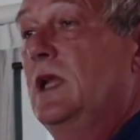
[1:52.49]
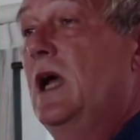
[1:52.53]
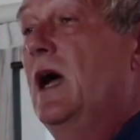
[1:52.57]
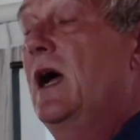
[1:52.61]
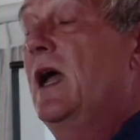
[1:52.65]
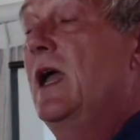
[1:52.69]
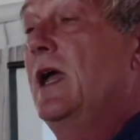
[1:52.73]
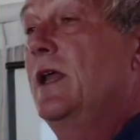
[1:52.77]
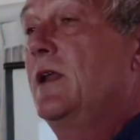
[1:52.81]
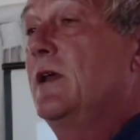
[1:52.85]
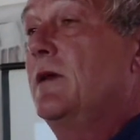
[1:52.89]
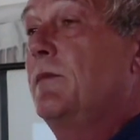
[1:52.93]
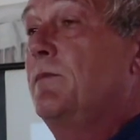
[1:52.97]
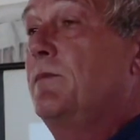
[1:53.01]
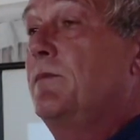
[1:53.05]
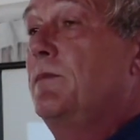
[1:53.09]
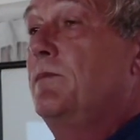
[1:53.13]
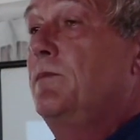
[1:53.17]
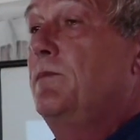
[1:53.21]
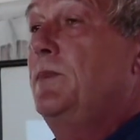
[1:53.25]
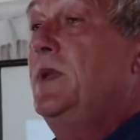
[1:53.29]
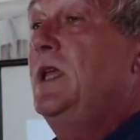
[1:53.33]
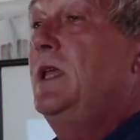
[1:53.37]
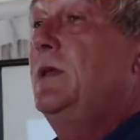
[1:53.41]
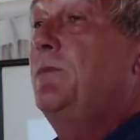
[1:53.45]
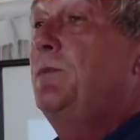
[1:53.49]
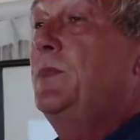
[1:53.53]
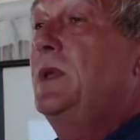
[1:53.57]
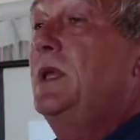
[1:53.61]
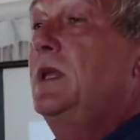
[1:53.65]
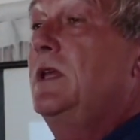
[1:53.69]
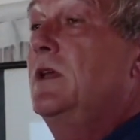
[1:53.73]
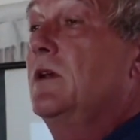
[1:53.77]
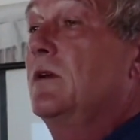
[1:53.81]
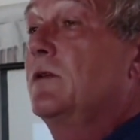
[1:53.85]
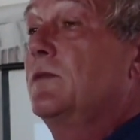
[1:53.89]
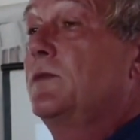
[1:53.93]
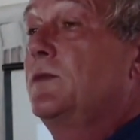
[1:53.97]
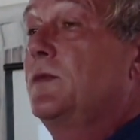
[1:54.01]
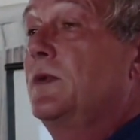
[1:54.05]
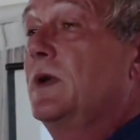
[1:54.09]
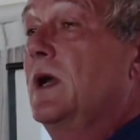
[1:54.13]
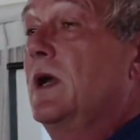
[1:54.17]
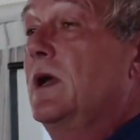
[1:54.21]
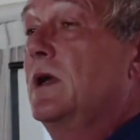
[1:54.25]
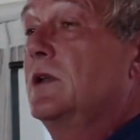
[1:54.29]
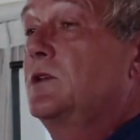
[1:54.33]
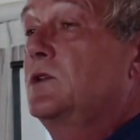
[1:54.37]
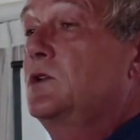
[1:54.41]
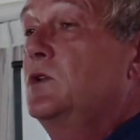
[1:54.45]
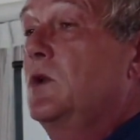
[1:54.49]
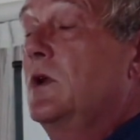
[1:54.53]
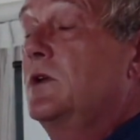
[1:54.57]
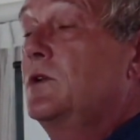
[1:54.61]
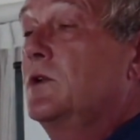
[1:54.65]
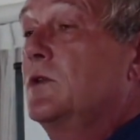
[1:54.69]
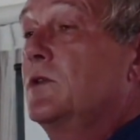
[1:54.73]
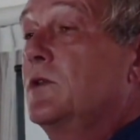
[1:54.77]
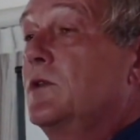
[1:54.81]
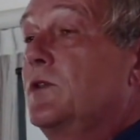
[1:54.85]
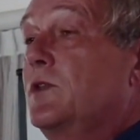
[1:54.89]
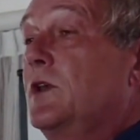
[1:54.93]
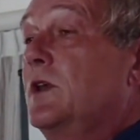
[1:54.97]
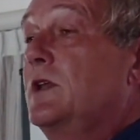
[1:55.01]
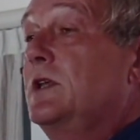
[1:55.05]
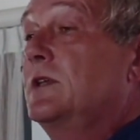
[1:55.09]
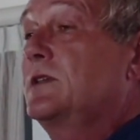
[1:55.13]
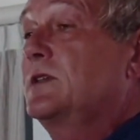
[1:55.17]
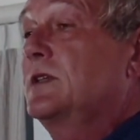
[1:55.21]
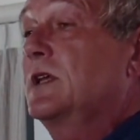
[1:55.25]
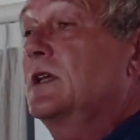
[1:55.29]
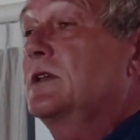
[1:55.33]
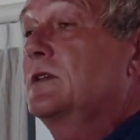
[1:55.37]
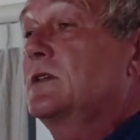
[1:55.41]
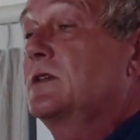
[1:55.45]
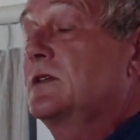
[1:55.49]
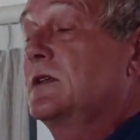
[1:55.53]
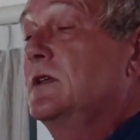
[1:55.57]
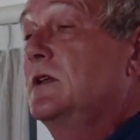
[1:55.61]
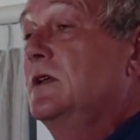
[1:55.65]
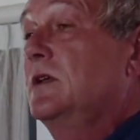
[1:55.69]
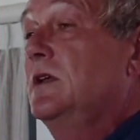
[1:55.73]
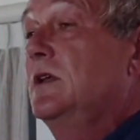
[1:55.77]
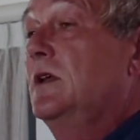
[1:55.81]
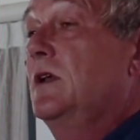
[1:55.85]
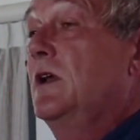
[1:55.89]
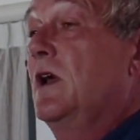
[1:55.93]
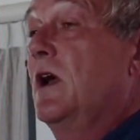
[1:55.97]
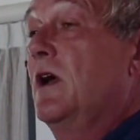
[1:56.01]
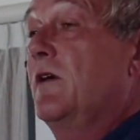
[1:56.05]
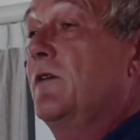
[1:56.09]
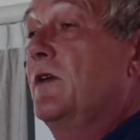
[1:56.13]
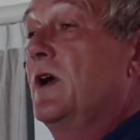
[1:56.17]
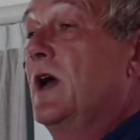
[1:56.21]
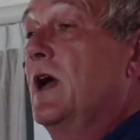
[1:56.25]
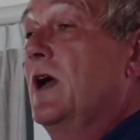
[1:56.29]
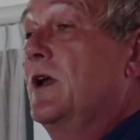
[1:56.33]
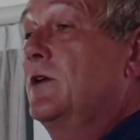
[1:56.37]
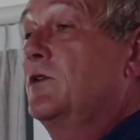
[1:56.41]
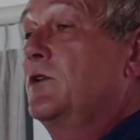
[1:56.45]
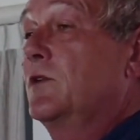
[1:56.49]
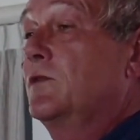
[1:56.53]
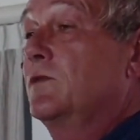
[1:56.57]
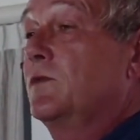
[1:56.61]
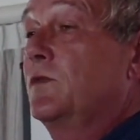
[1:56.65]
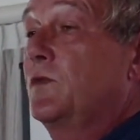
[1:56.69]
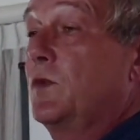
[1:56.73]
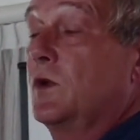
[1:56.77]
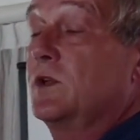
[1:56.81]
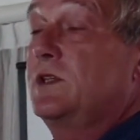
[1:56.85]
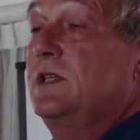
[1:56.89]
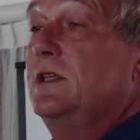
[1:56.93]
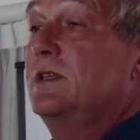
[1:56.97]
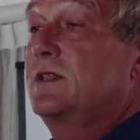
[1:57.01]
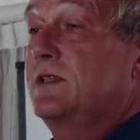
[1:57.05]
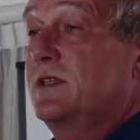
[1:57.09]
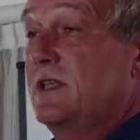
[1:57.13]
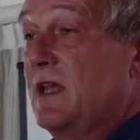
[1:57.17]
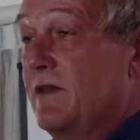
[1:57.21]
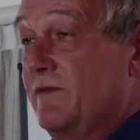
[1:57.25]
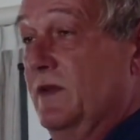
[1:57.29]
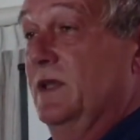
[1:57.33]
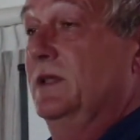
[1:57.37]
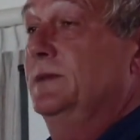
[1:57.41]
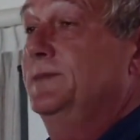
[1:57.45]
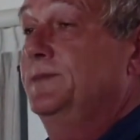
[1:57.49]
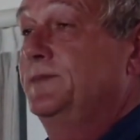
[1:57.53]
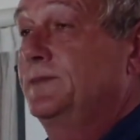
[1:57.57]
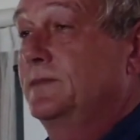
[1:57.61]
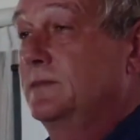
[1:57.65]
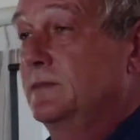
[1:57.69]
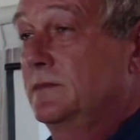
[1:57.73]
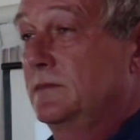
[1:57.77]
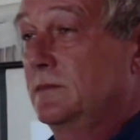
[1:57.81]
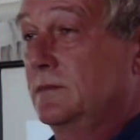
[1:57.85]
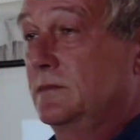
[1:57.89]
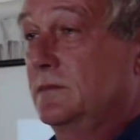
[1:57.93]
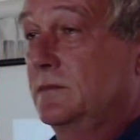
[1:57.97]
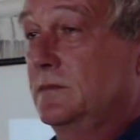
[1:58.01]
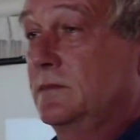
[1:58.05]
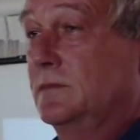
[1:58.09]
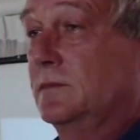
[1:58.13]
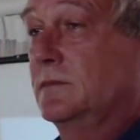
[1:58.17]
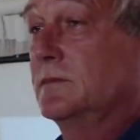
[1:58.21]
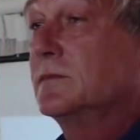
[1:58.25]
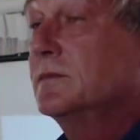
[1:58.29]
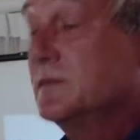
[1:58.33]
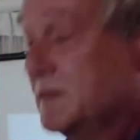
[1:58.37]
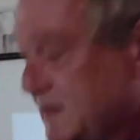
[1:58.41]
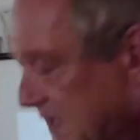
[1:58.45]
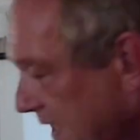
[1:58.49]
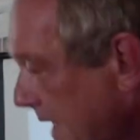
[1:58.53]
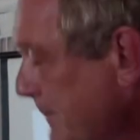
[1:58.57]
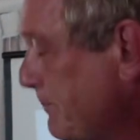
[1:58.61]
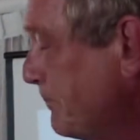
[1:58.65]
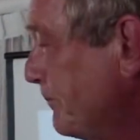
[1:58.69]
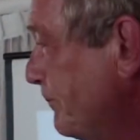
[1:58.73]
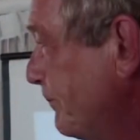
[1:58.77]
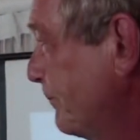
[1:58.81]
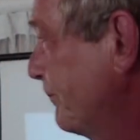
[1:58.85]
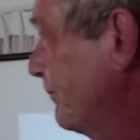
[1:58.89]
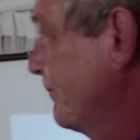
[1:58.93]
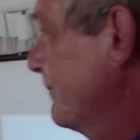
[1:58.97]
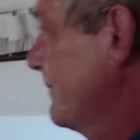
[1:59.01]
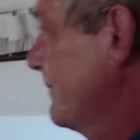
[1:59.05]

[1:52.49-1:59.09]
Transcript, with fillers: I had a BP of uh, 236 over 147. Yep.